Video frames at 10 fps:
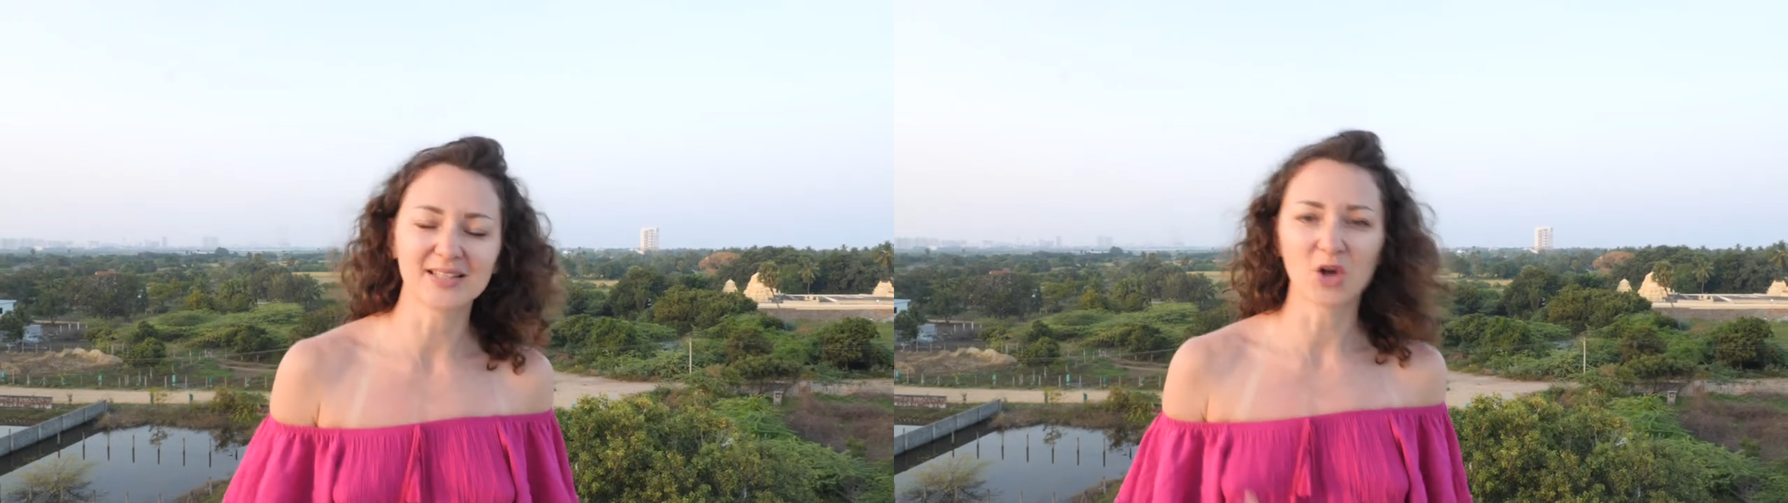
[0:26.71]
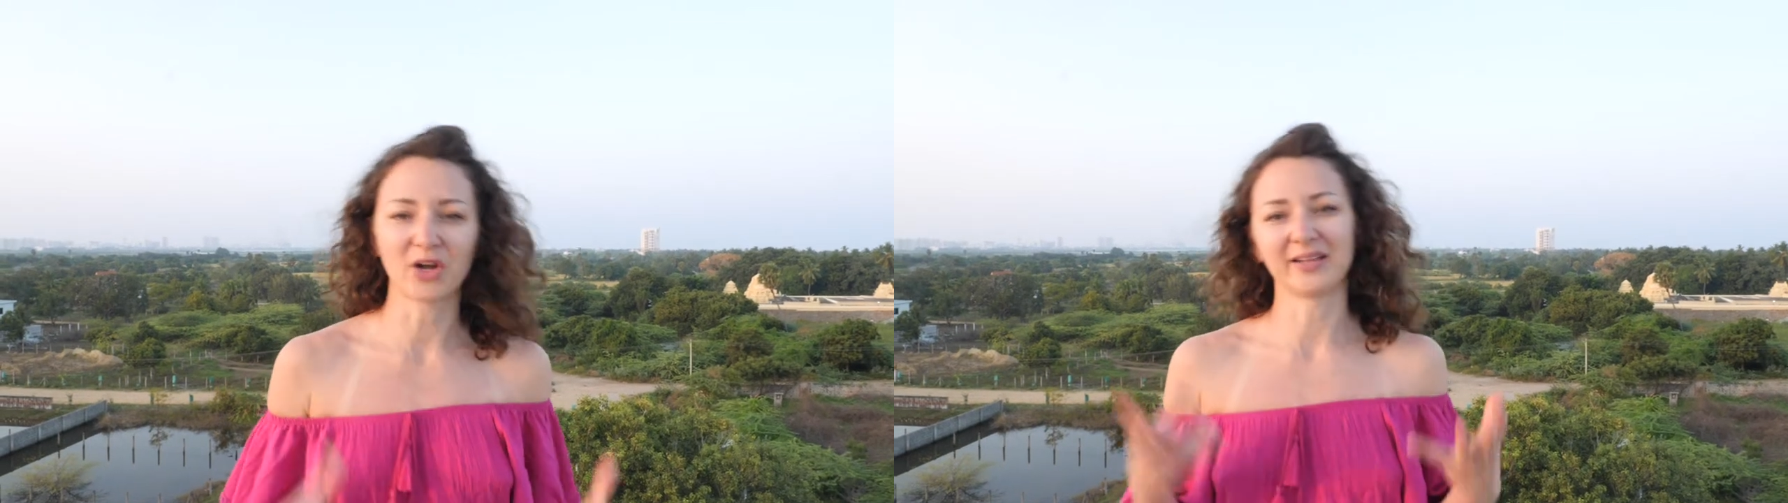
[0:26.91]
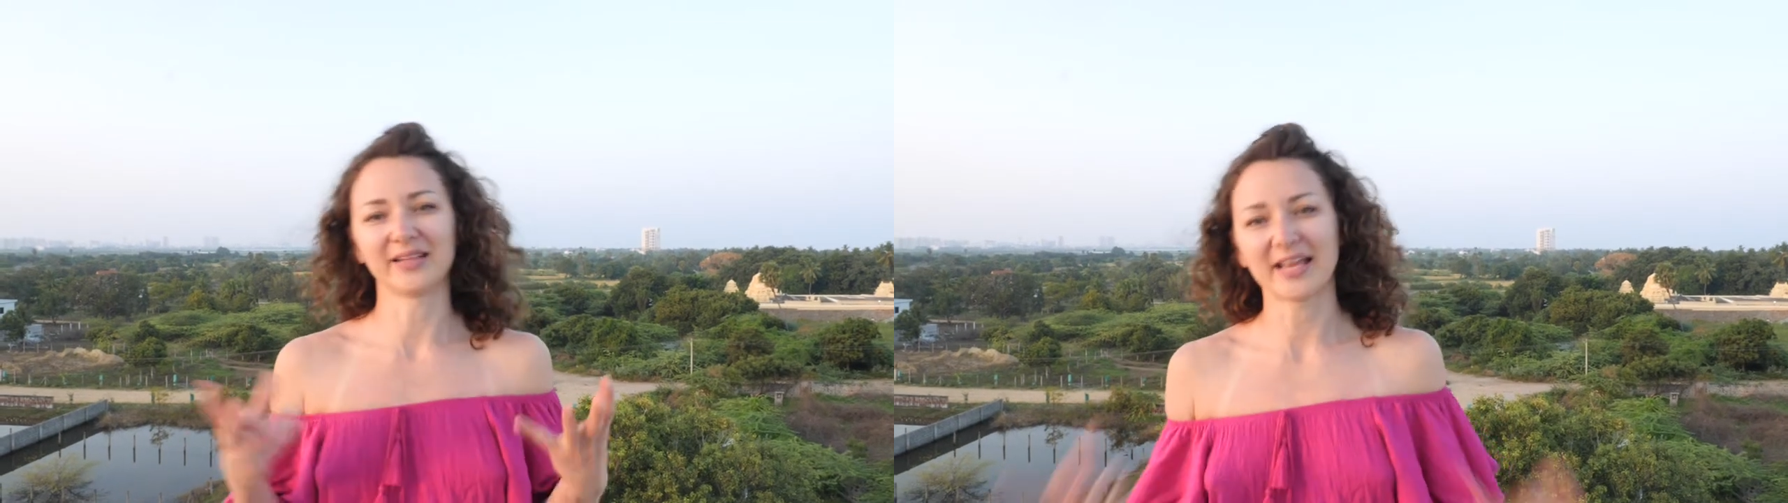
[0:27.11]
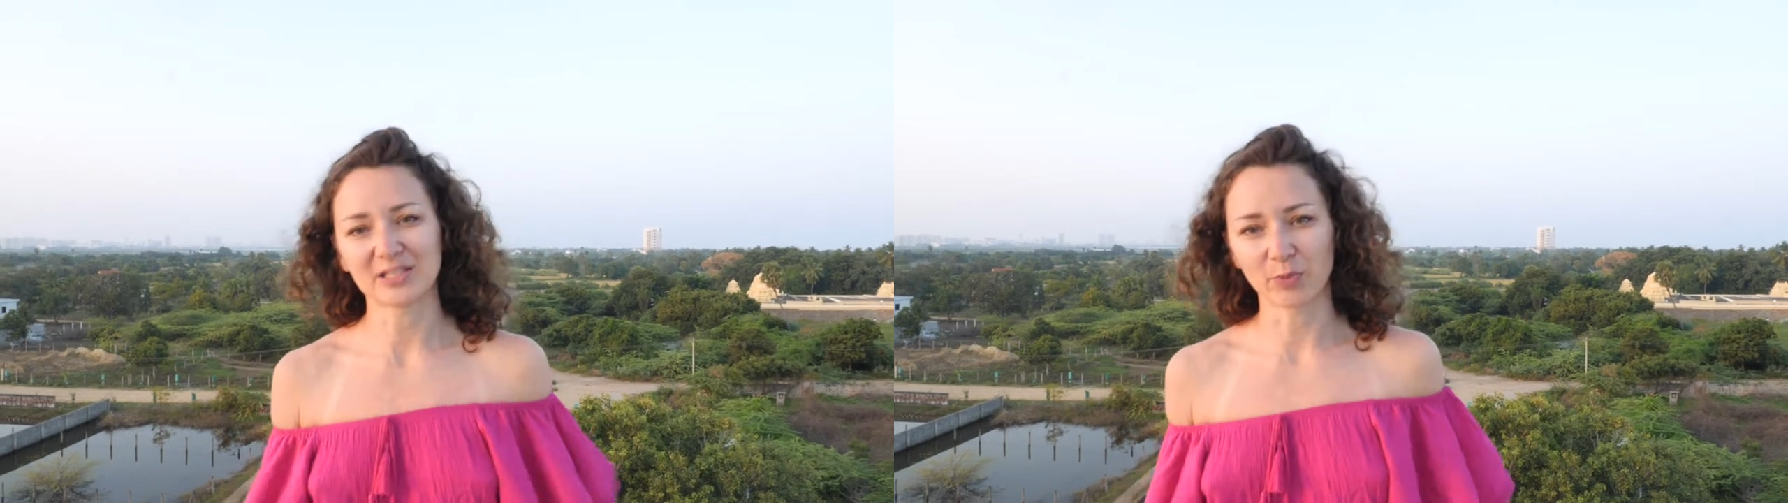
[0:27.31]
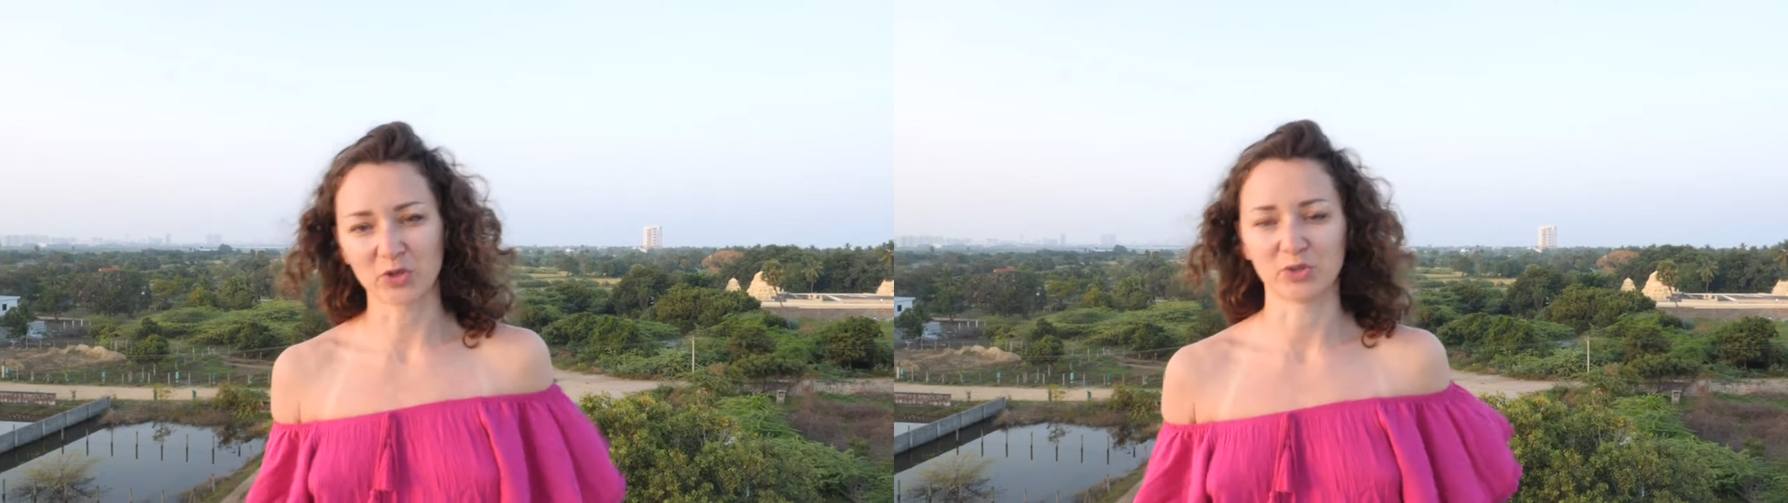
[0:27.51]
local
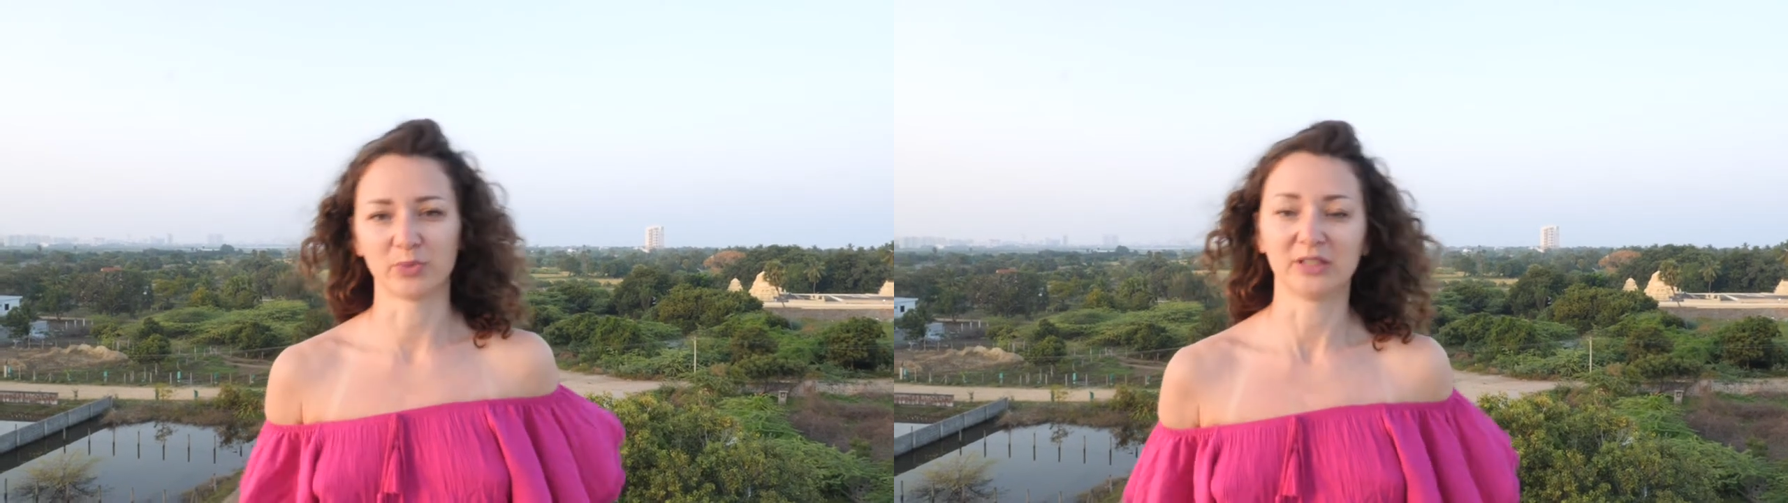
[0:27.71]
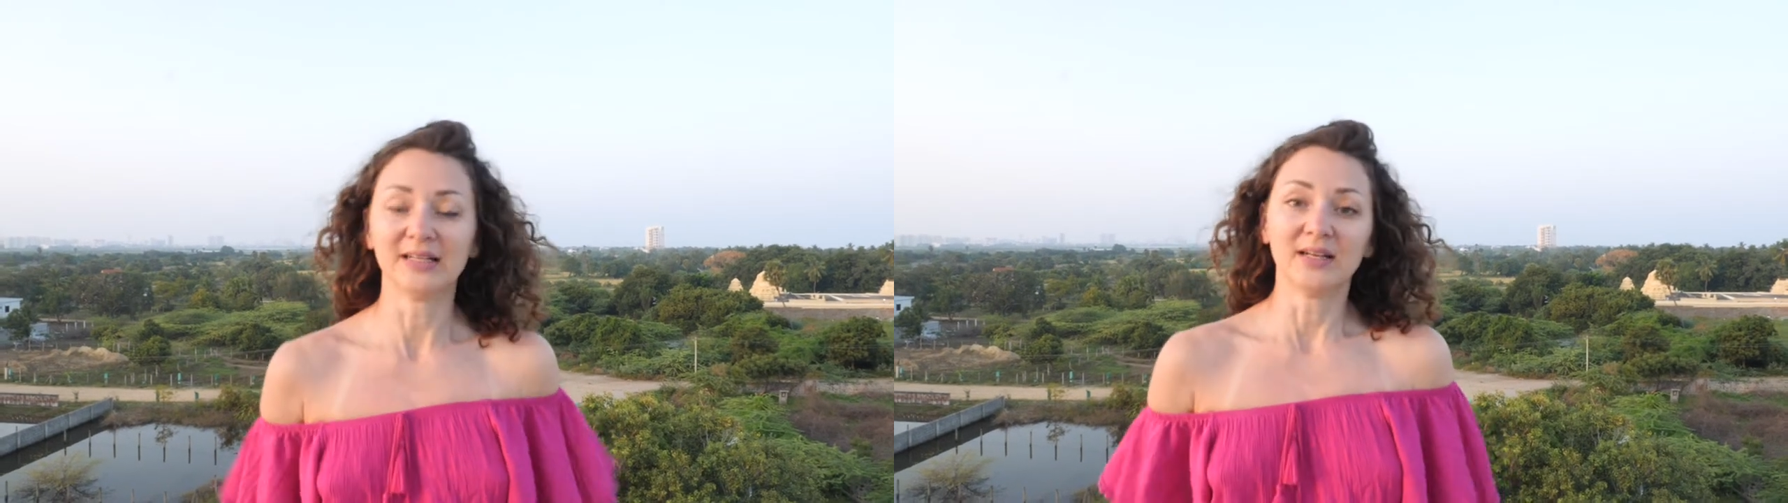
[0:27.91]
as possible.